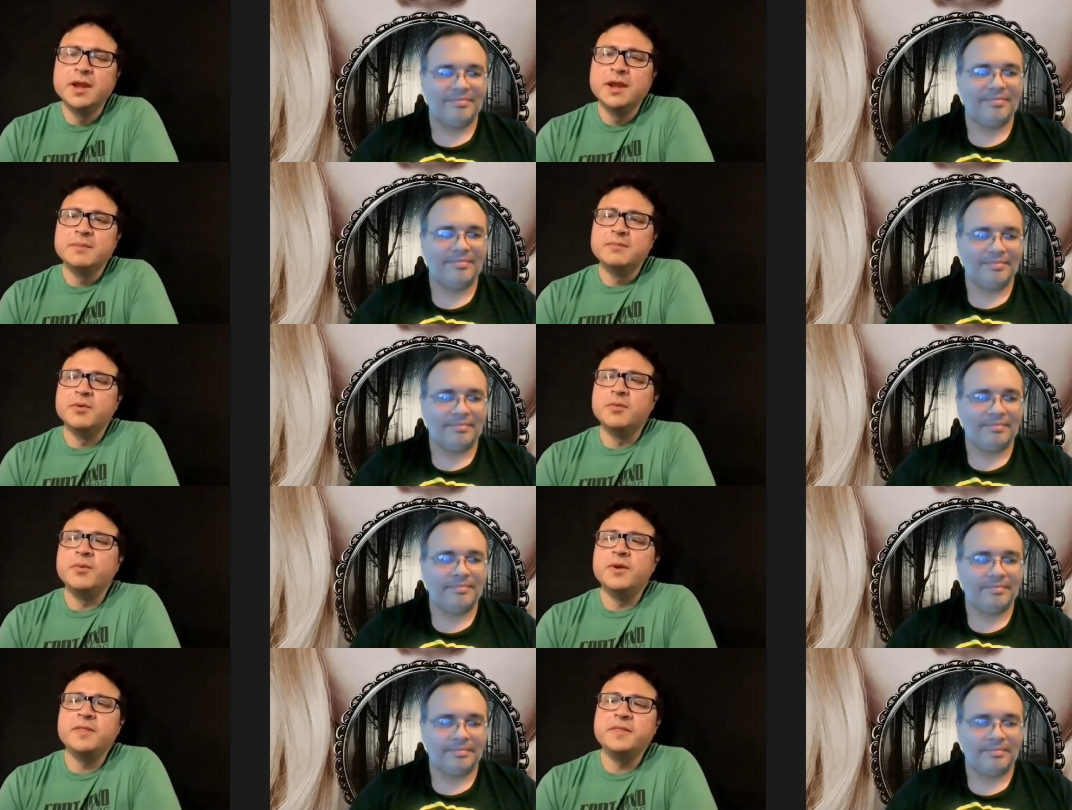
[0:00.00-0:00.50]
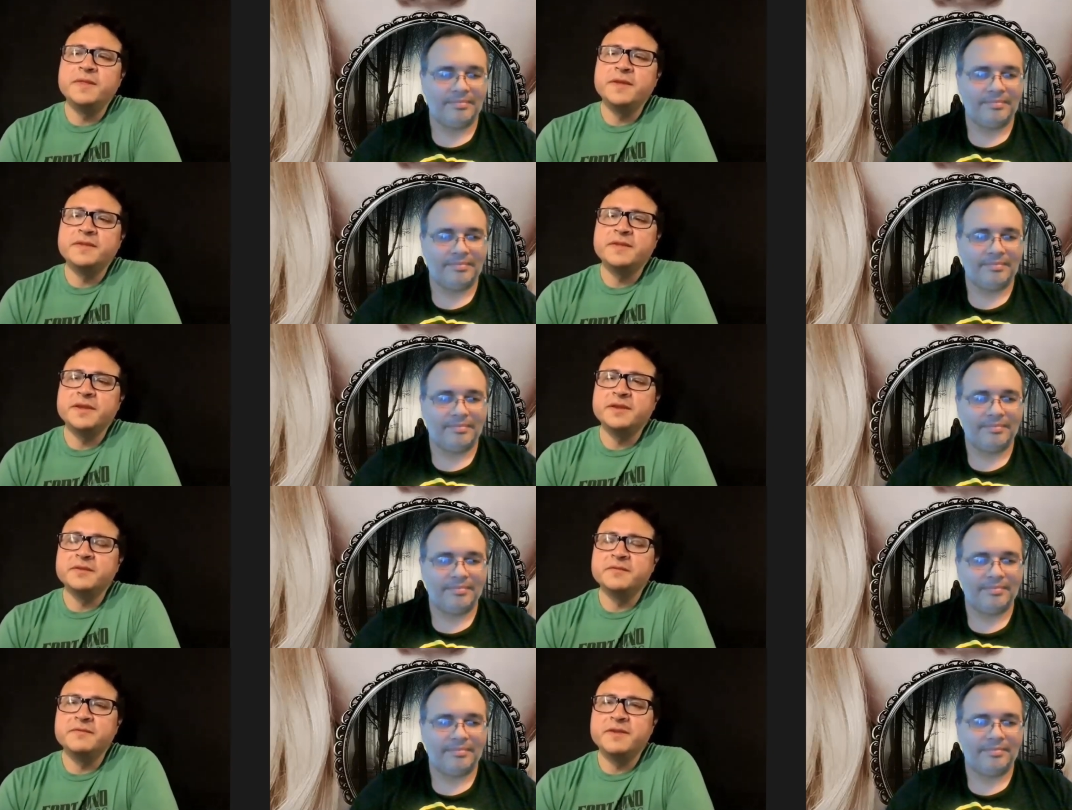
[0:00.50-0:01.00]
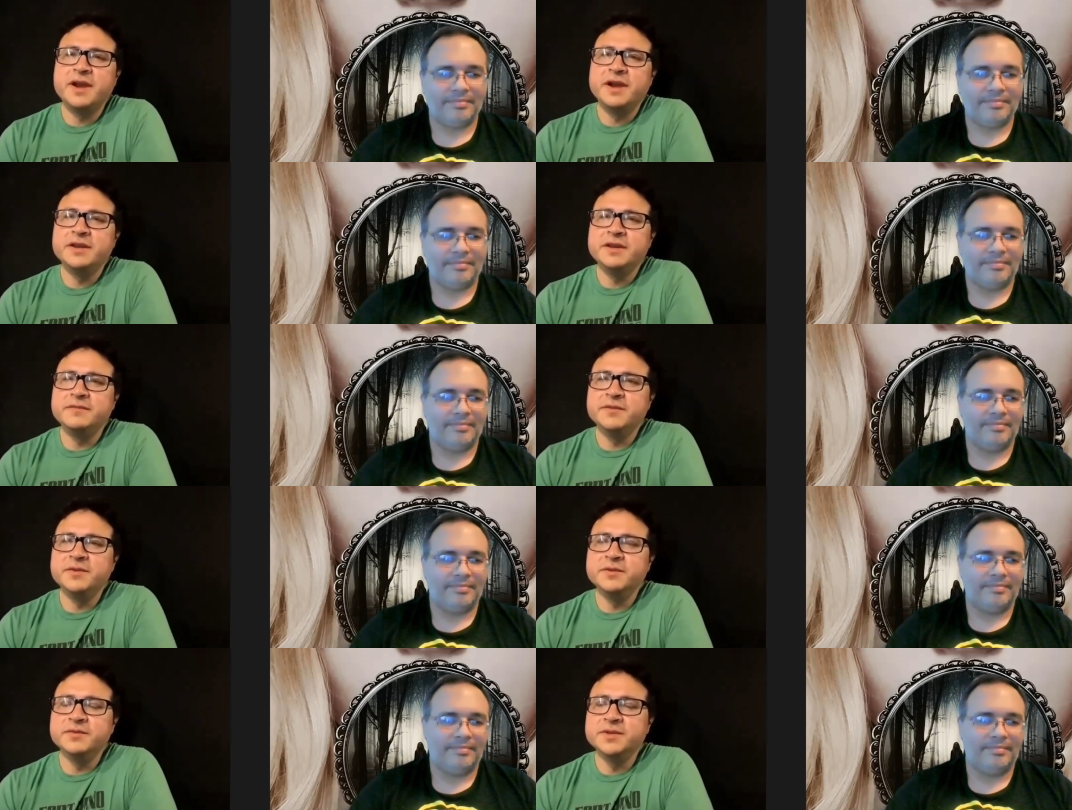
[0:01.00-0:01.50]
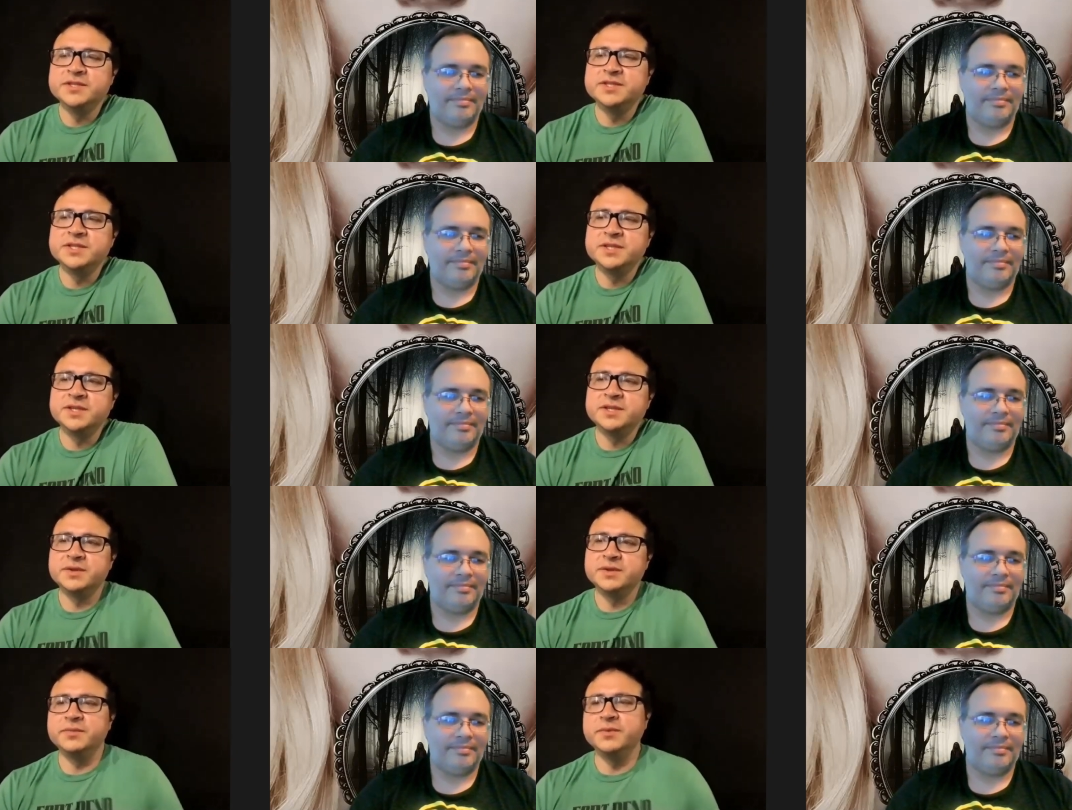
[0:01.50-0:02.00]
Speaker 1: but one thing that you'll find if you
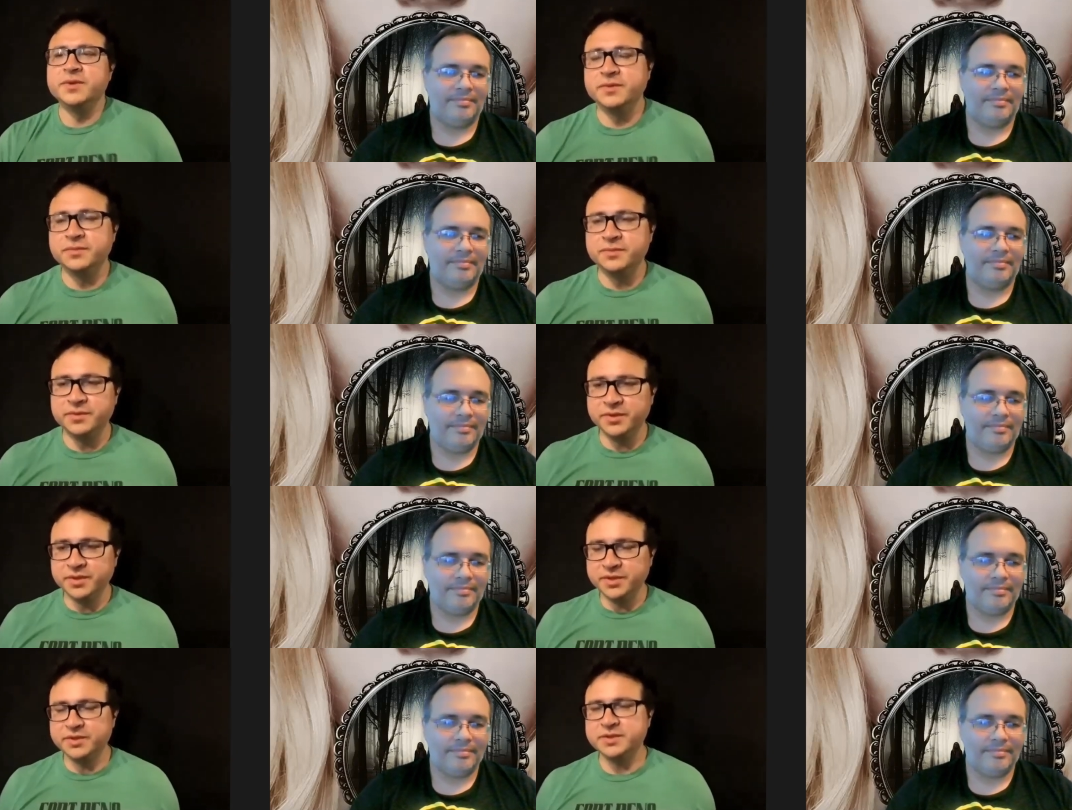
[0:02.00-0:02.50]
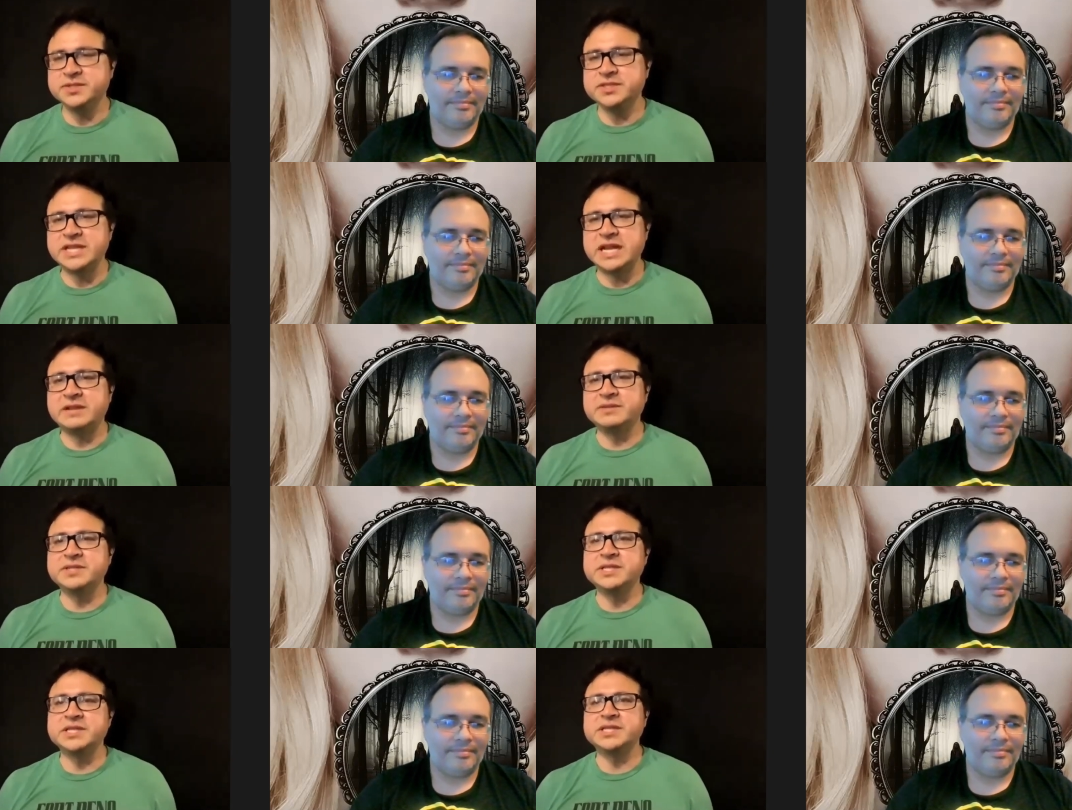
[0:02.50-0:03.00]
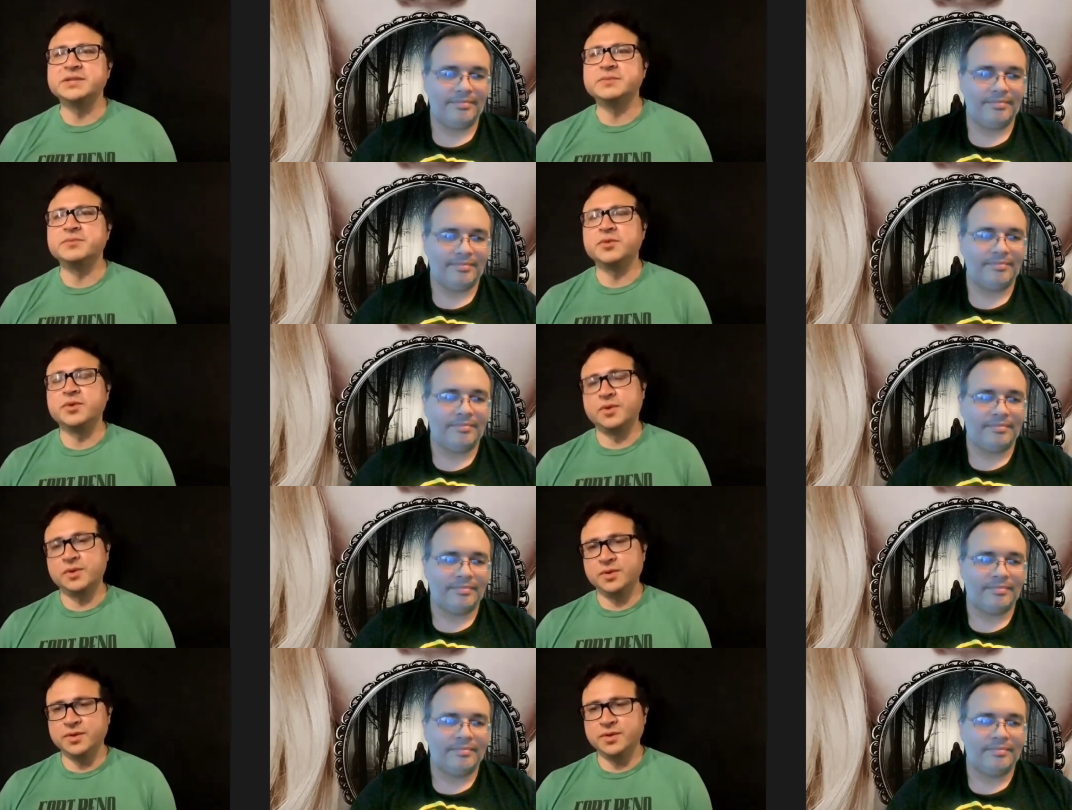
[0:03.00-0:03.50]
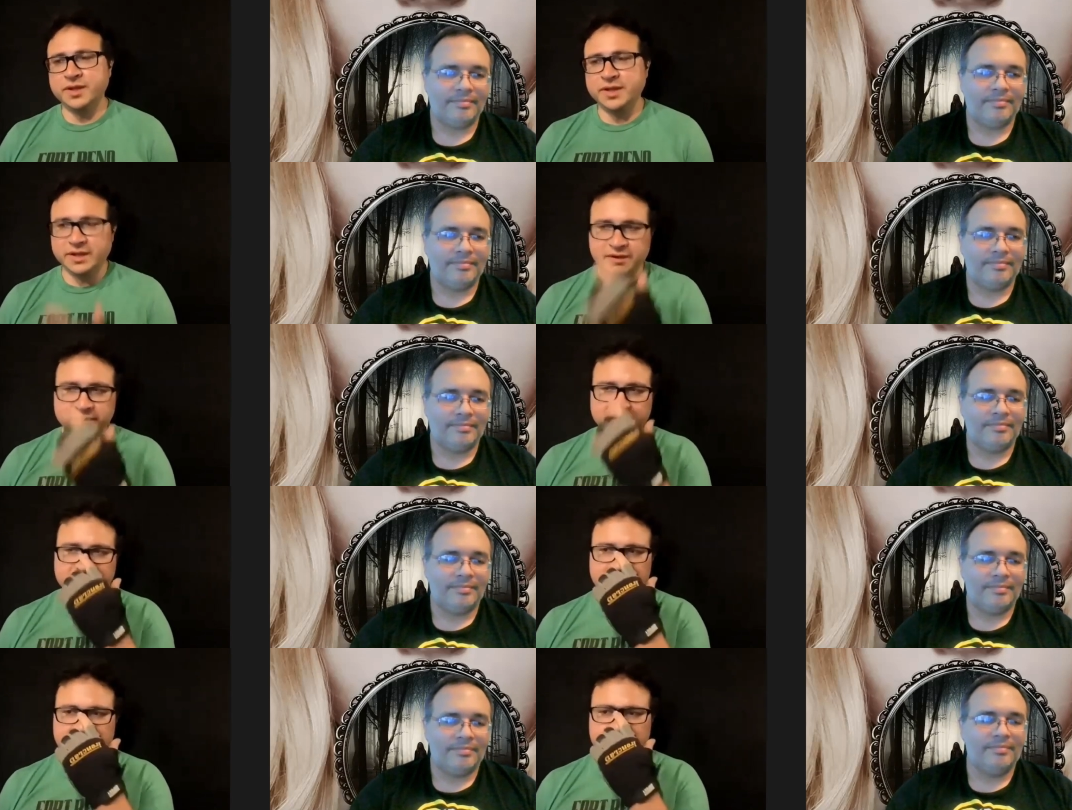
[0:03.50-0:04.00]
listen with a really good sound system or like in
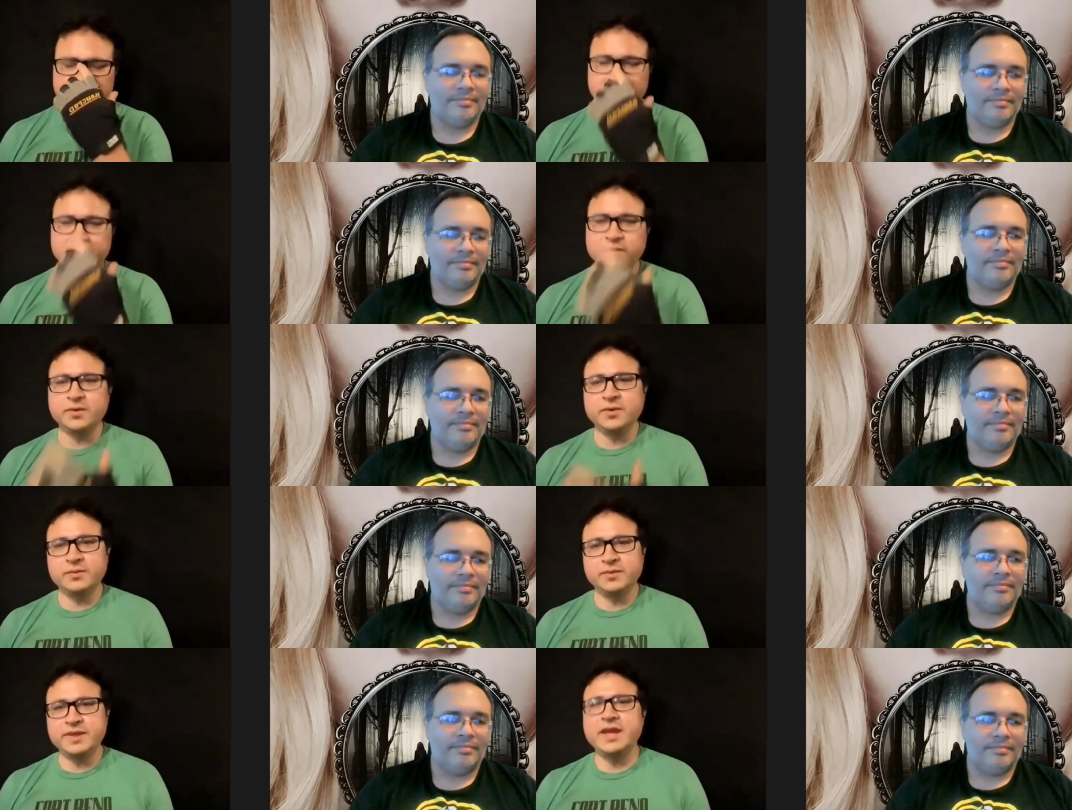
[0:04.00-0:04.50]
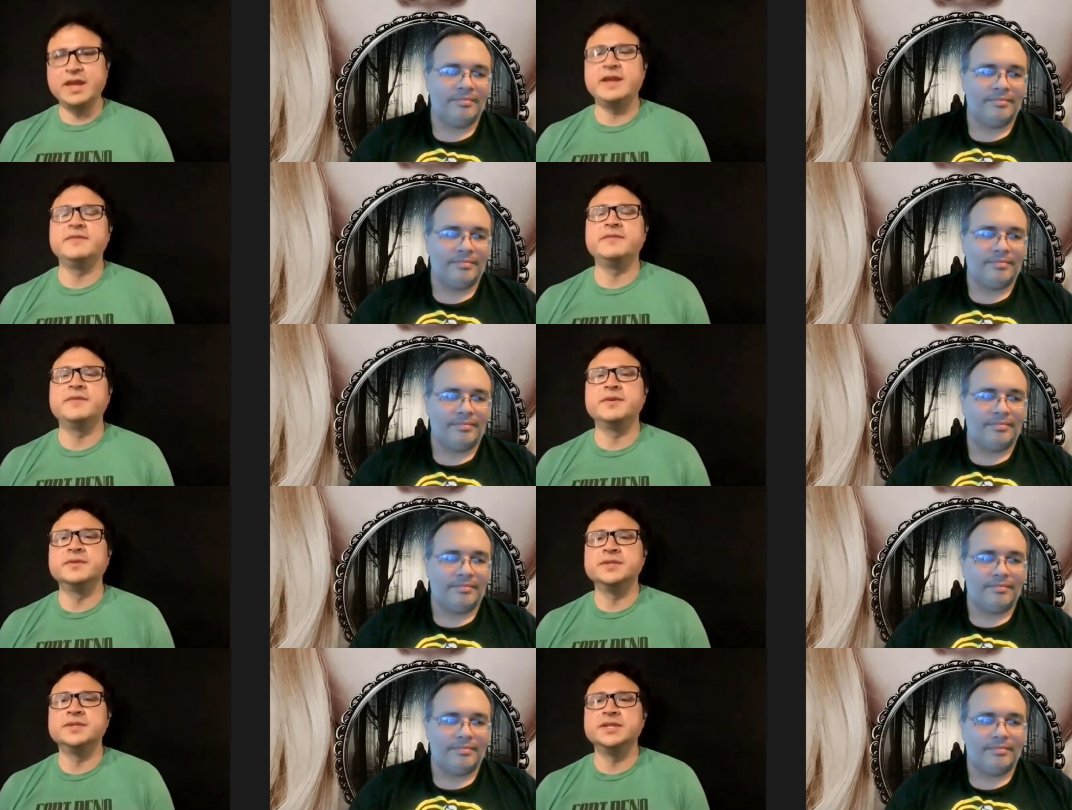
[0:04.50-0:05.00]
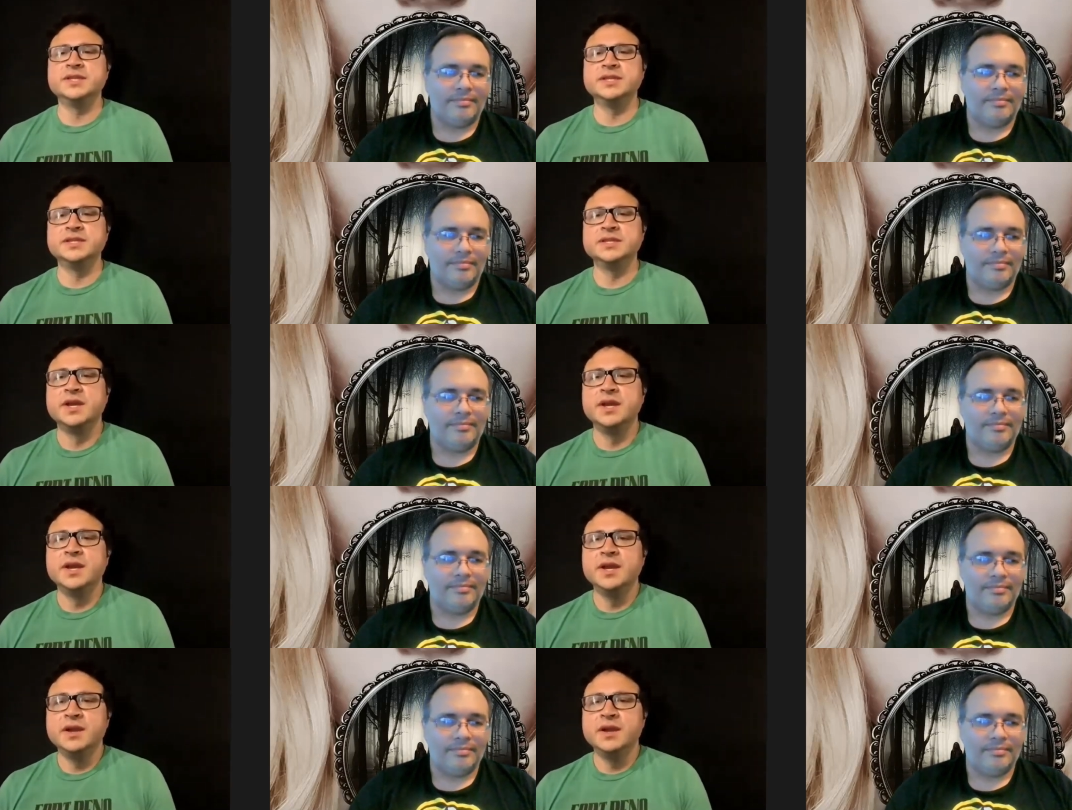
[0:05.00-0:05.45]
a theater or with headphones is